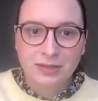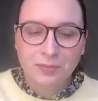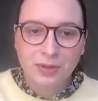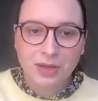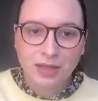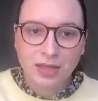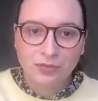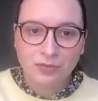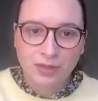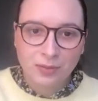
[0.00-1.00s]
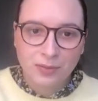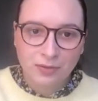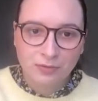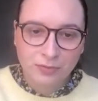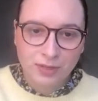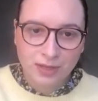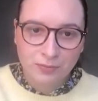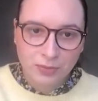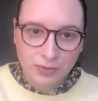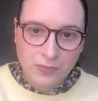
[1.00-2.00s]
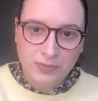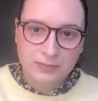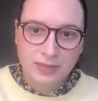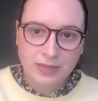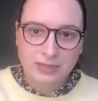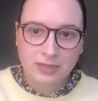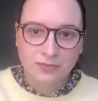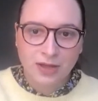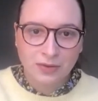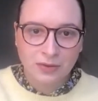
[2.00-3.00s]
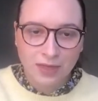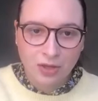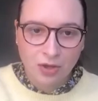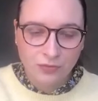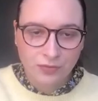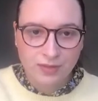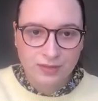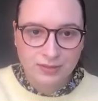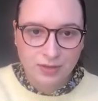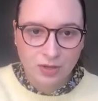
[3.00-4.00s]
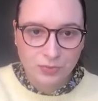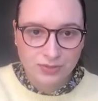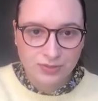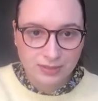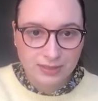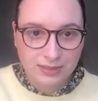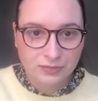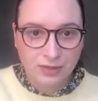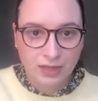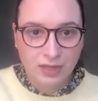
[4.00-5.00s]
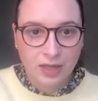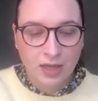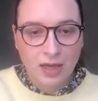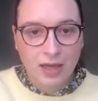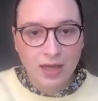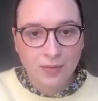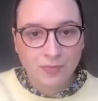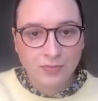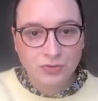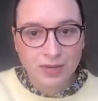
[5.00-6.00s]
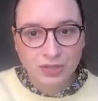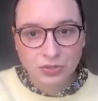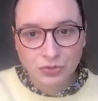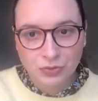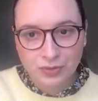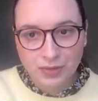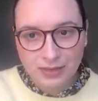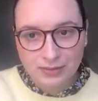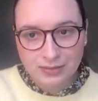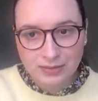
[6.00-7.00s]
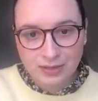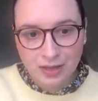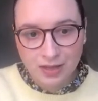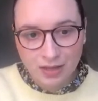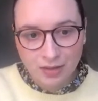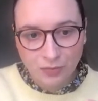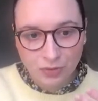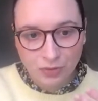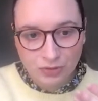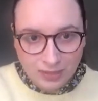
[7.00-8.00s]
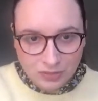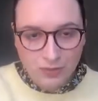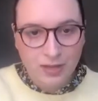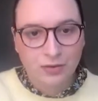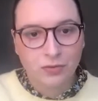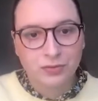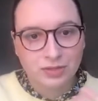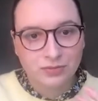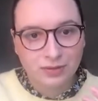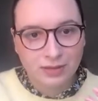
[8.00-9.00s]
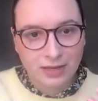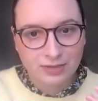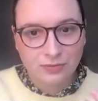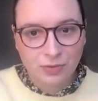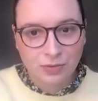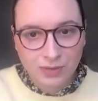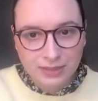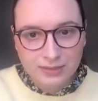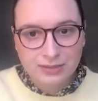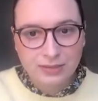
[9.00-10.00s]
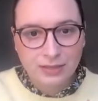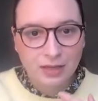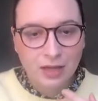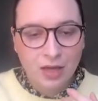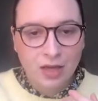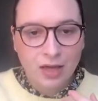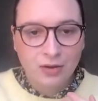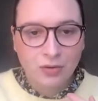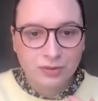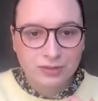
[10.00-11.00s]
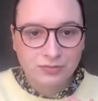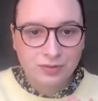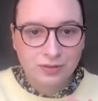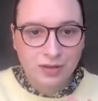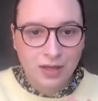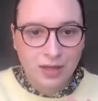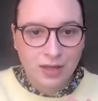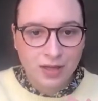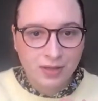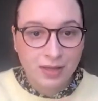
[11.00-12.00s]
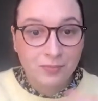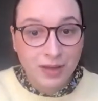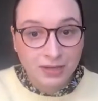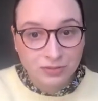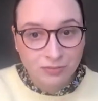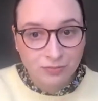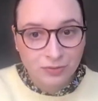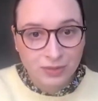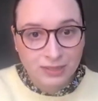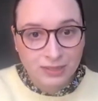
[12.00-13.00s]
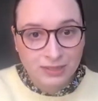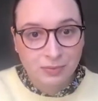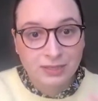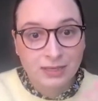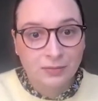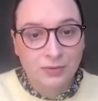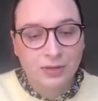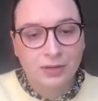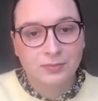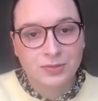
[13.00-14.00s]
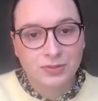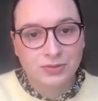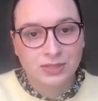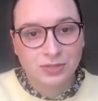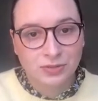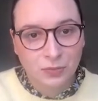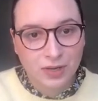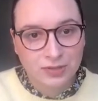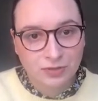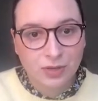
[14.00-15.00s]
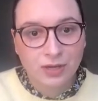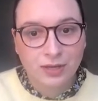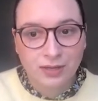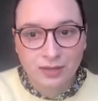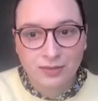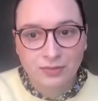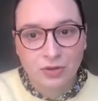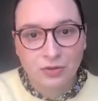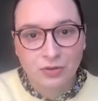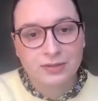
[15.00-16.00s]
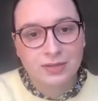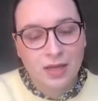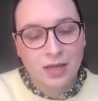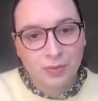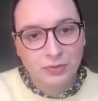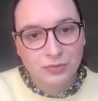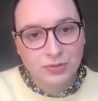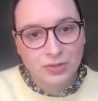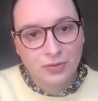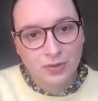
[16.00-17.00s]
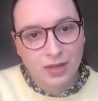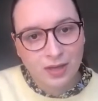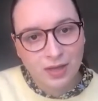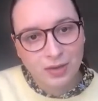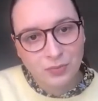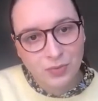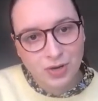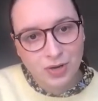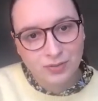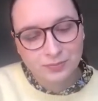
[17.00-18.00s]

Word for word: but if you think about from the employer perspective, how can they offer this option successfully um, to make sure that uh, we take into account all the different layers of complexity and all the different um, impact on fluidity, particularly when it comes to traditional ways of working in the office, but also uh, at work?